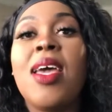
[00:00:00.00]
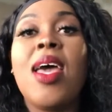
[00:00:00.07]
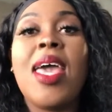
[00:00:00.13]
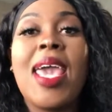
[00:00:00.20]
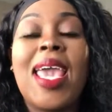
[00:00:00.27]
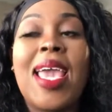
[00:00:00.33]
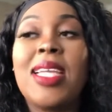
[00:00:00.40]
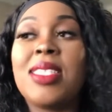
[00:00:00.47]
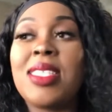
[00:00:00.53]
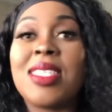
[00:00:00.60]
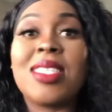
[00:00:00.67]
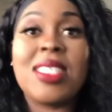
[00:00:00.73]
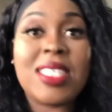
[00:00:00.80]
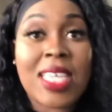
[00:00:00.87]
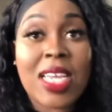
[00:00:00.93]
and
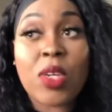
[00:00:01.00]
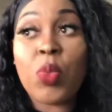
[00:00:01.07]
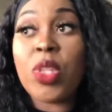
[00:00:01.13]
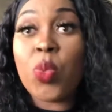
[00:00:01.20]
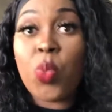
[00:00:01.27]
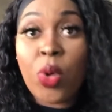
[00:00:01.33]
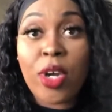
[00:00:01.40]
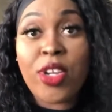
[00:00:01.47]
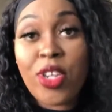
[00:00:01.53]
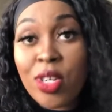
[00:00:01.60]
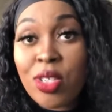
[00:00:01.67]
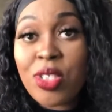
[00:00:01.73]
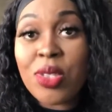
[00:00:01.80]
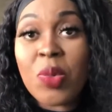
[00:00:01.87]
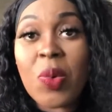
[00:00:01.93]
succinct with what you're
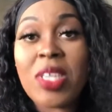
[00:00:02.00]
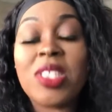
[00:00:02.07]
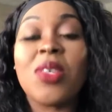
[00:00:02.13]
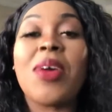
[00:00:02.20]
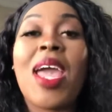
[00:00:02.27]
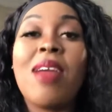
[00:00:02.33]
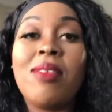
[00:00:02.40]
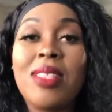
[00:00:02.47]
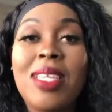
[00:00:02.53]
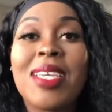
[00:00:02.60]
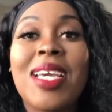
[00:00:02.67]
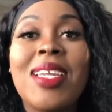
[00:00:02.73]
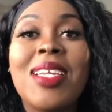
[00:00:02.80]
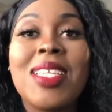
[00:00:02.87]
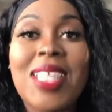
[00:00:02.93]
doing, so everything
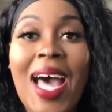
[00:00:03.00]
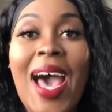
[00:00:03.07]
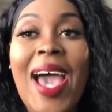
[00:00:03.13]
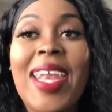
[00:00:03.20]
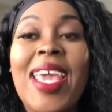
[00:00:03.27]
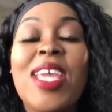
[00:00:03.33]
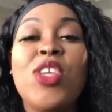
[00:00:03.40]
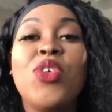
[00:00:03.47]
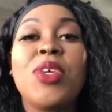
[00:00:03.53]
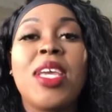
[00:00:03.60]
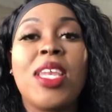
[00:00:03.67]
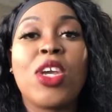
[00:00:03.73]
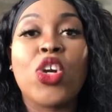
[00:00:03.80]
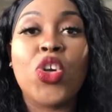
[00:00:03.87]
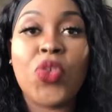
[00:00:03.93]
can align and you can
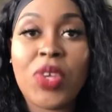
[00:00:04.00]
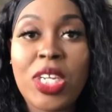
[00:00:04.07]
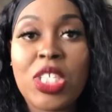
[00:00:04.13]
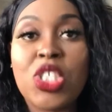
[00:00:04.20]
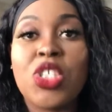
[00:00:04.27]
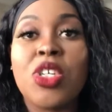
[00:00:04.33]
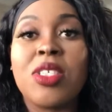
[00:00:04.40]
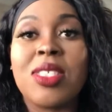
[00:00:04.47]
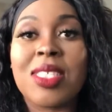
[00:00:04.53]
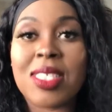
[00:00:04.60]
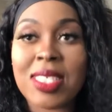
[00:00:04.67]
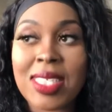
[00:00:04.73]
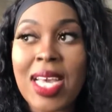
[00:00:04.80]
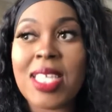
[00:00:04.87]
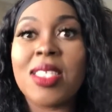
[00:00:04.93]
increase your
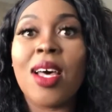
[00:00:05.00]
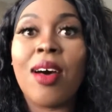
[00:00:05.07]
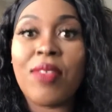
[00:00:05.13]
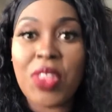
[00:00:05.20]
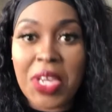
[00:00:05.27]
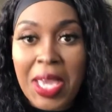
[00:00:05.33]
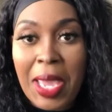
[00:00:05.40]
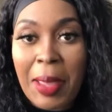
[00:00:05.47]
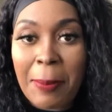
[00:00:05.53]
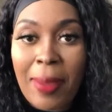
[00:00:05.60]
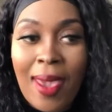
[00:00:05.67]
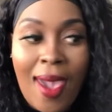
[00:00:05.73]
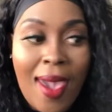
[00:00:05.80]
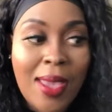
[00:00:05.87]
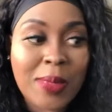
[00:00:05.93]
success of the
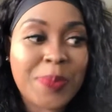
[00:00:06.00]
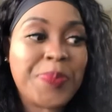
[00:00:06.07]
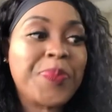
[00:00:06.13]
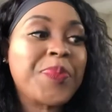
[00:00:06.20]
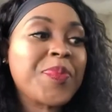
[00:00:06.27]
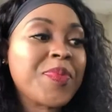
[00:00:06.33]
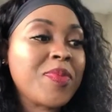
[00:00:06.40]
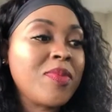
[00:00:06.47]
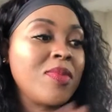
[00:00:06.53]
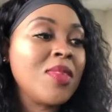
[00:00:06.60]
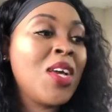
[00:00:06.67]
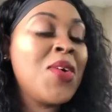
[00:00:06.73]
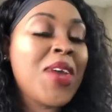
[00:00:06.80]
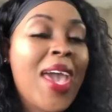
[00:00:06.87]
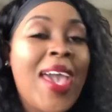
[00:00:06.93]
campaign.
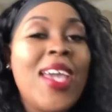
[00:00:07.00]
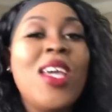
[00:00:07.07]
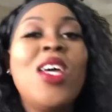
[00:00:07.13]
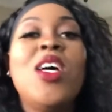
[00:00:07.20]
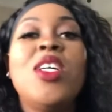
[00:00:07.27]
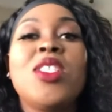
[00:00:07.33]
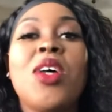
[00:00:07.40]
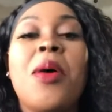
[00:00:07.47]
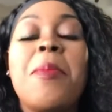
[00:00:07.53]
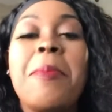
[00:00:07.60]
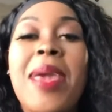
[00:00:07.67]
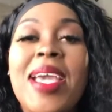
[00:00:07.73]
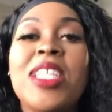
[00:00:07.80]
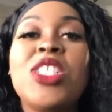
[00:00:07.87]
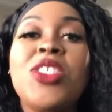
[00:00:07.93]
Okay, so
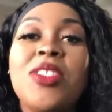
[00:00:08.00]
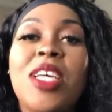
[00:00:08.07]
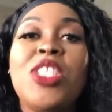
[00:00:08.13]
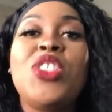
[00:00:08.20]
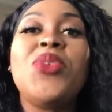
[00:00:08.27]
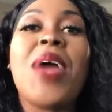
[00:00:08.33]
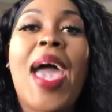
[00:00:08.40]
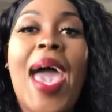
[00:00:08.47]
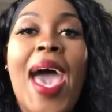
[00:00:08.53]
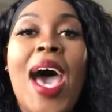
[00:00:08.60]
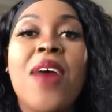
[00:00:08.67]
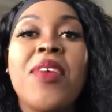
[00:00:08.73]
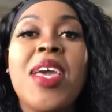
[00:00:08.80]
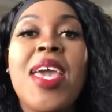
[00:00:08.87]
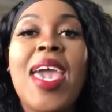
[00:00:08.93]
making sure that you
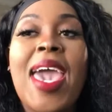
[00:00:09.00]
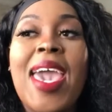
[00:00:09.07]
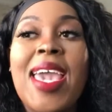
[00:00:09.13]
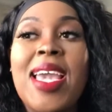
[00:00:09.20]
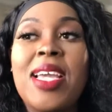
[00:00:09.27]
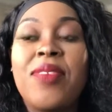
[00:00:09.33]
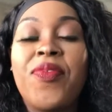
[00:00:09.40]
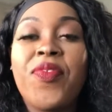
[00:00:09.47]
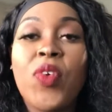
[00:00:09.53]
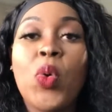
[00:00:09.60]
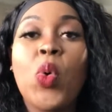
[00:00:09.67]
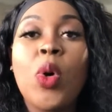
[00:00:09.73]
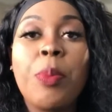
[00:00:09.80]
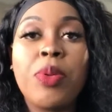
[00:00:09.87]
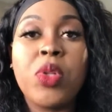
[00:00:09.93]
have a
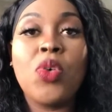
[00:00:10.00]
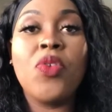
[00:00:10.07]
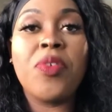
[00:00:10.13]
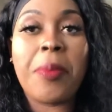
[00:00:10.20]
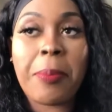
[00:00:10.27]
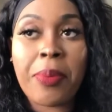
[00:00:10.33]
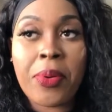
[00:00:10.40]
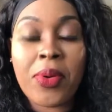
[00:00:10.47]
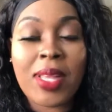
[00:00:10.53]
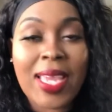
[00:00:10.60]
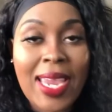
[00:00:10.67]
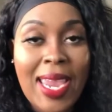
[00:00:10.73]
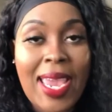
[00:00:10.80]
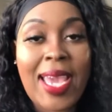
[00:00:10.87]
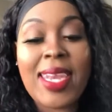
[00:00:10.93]
foolproof
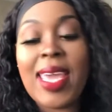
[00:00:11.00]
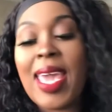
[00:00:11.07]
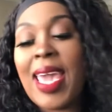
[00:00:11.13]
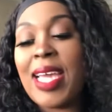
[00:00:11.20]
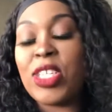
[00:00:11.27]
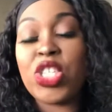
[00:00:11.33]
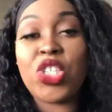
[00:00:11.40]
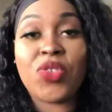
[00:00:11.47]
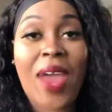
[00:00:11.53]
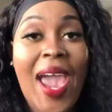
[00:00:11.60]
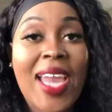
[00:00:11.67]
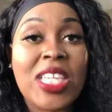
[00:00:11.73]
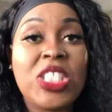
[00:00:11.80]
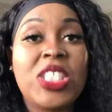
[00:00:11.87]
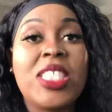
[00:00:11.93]
plan and
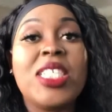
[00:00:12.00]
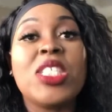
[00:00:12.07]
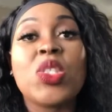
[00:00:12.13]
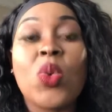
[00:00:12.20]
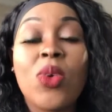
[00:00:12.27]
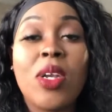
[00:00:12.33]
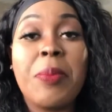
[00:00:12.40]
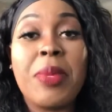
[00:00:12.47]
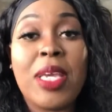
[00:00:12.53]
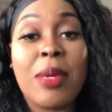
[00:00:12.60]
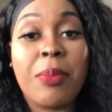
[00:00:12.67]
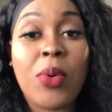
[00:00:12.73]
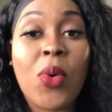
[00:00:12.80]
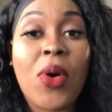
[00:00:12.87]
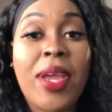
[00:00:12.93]
strategy is going to be
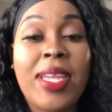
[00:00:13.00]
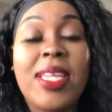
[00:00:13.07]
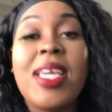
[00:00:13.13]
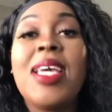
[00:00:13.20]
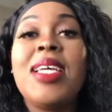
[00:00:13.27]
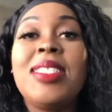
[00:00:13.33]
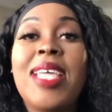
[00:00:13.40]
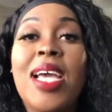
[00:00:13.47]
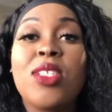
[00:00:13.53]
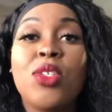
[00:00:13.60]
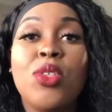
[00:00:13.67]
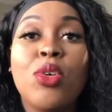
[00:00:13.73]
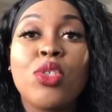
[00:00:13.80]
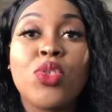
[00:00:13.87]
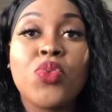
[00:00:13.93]
important, down to
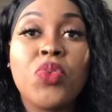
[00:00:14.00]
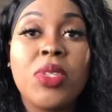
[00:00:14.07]
those really